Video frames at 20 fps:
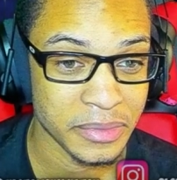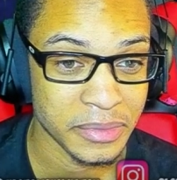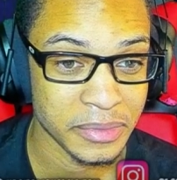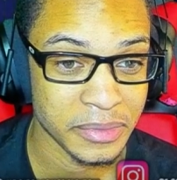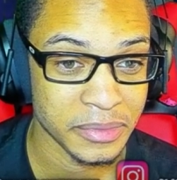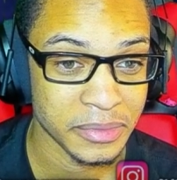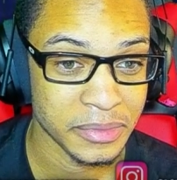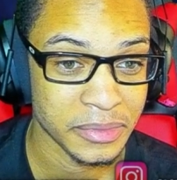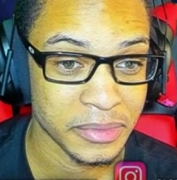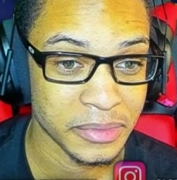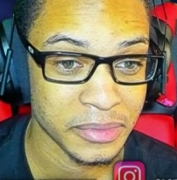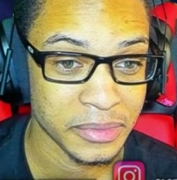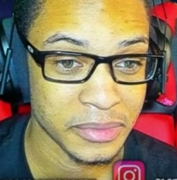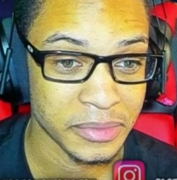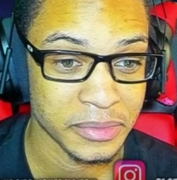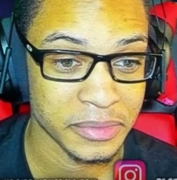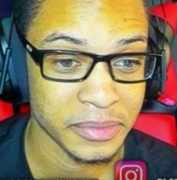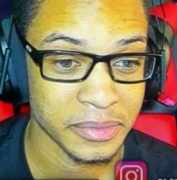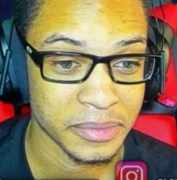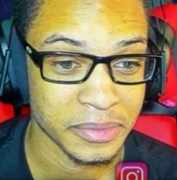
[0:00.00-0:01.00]

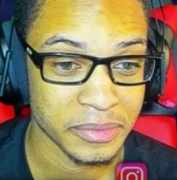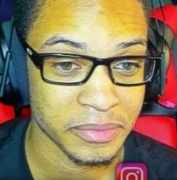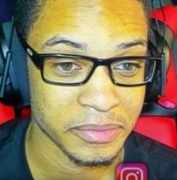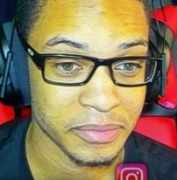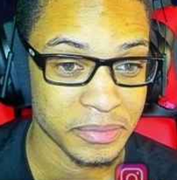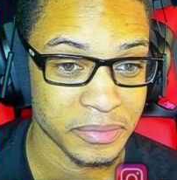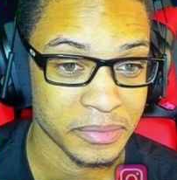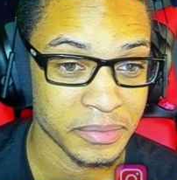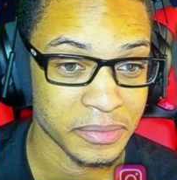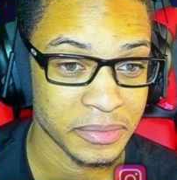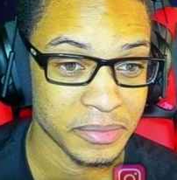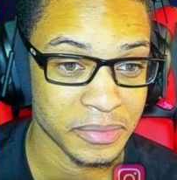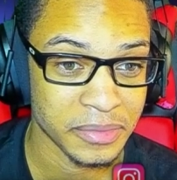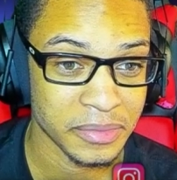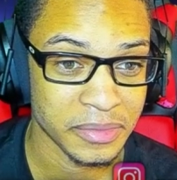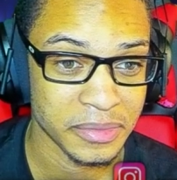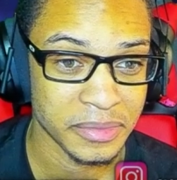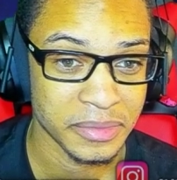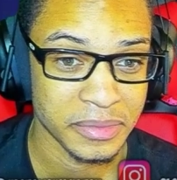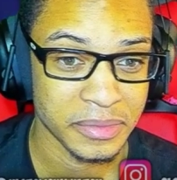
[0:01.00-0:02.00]

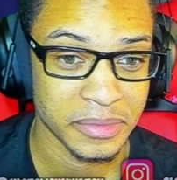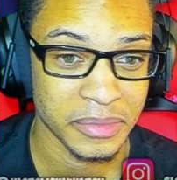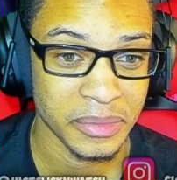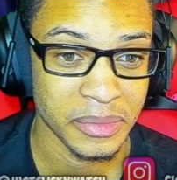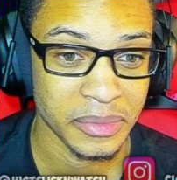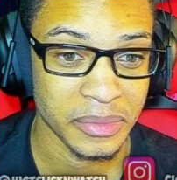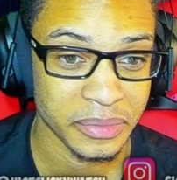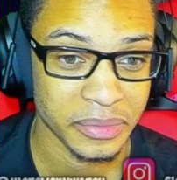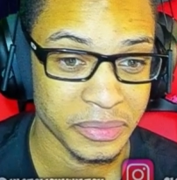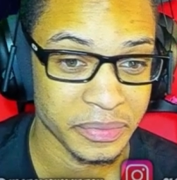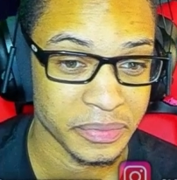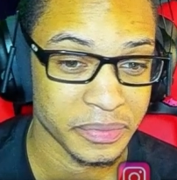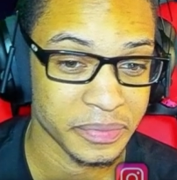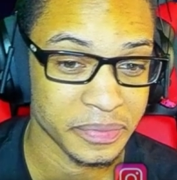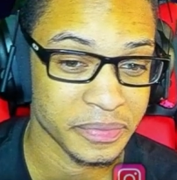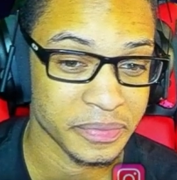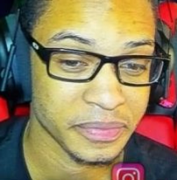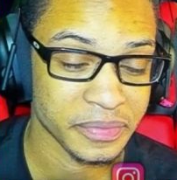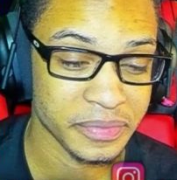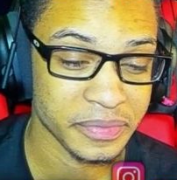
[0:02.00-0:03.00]

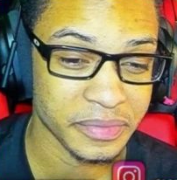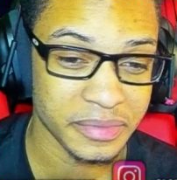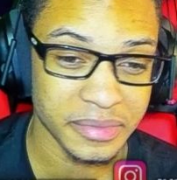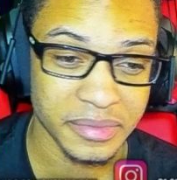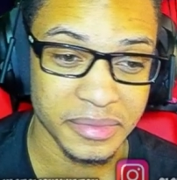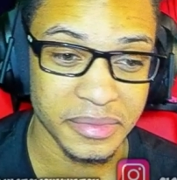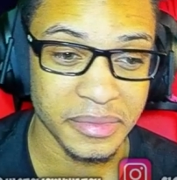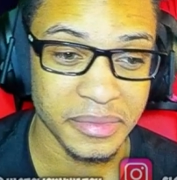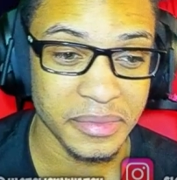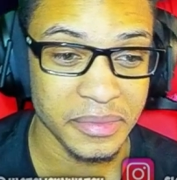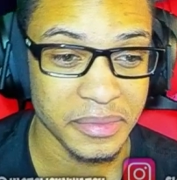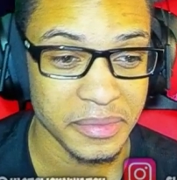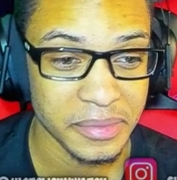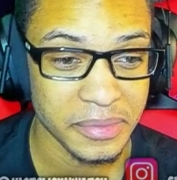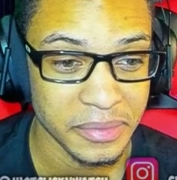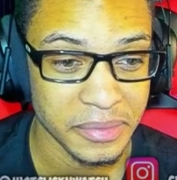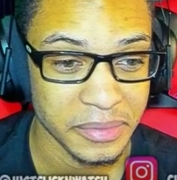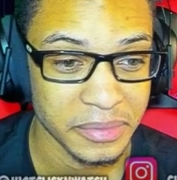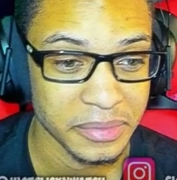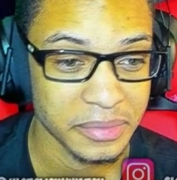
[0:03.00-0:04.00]

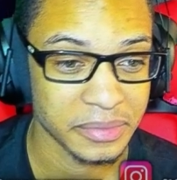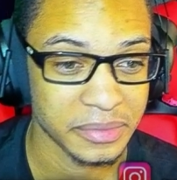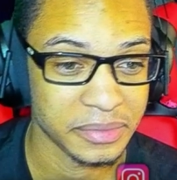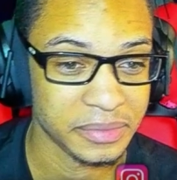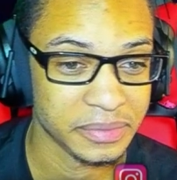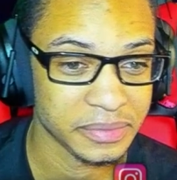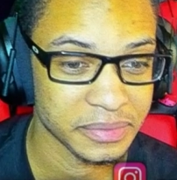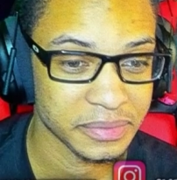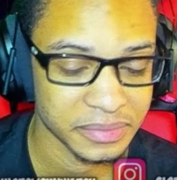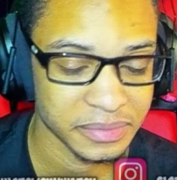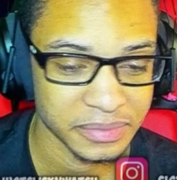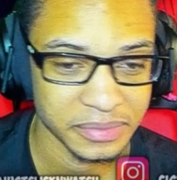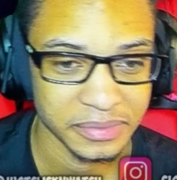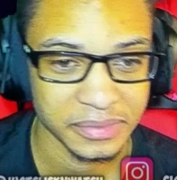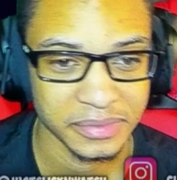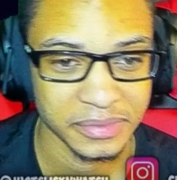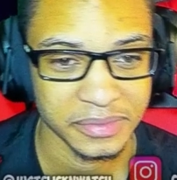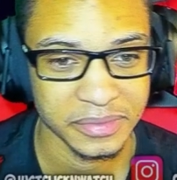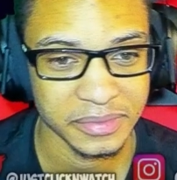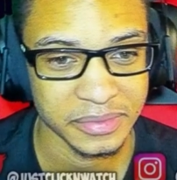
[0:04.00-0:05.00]

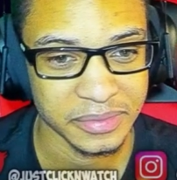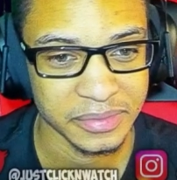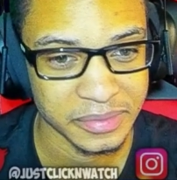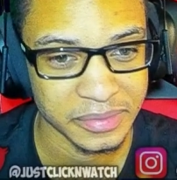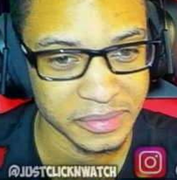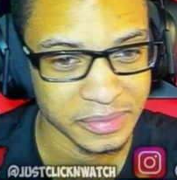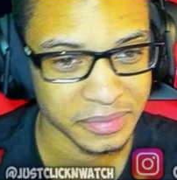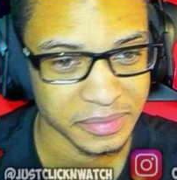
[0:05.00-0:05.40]
No one is speaking in this clip.